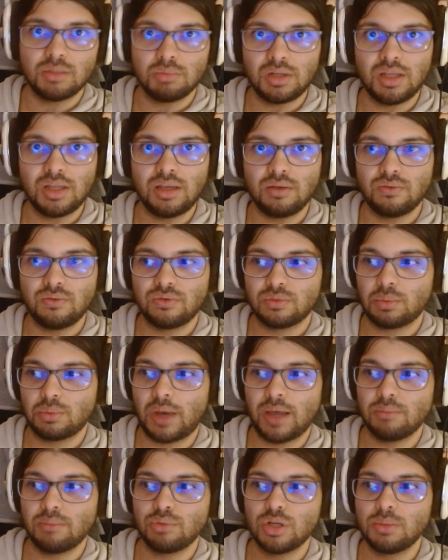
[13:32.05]
believed
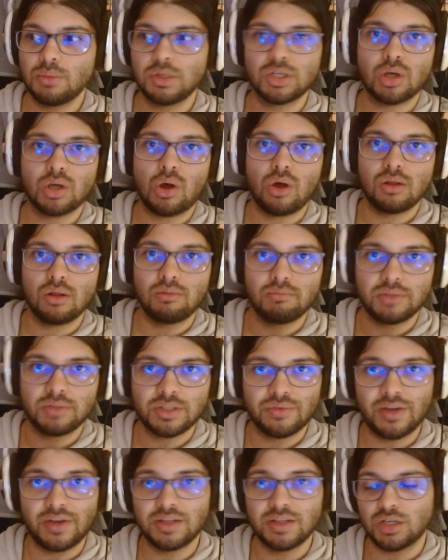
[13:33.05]
by pretty much all
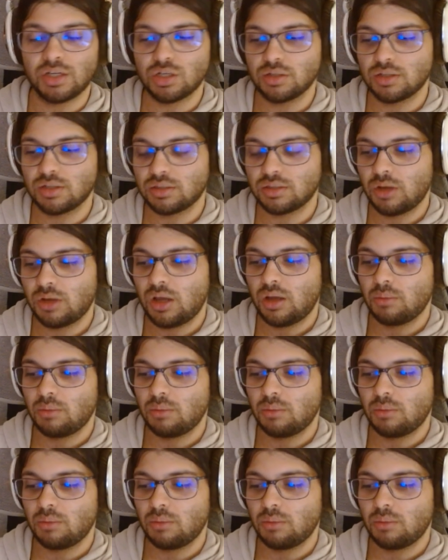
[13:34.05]
civilizations,